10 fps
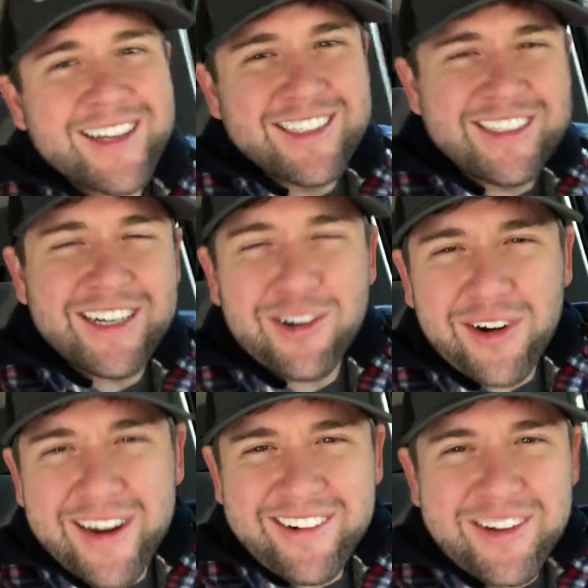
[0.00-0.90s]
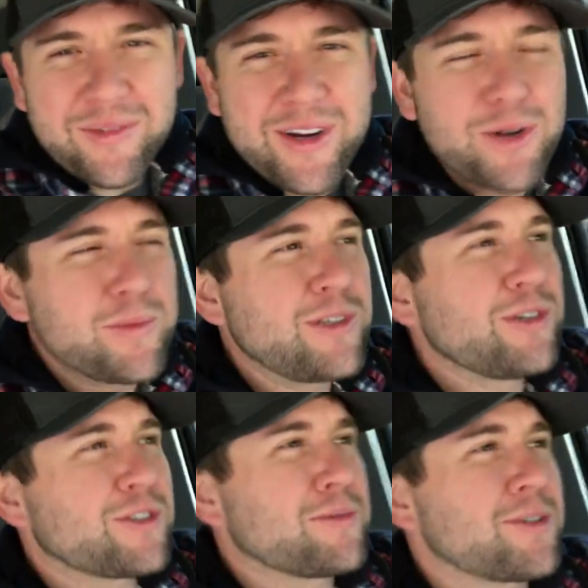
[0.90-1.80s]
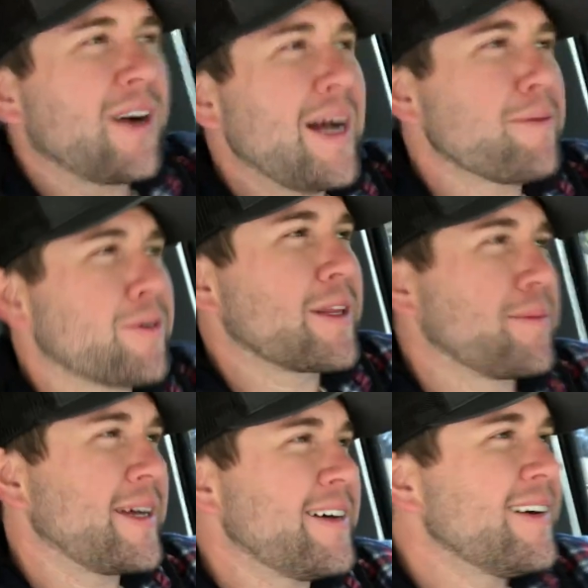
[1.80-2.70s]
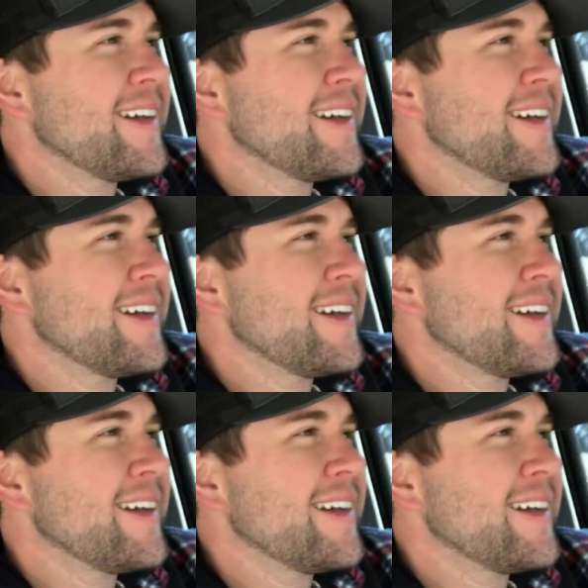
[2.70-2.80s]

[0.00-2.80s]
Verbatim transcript: stick around, and we hope that you'll subscribe and ring the bell.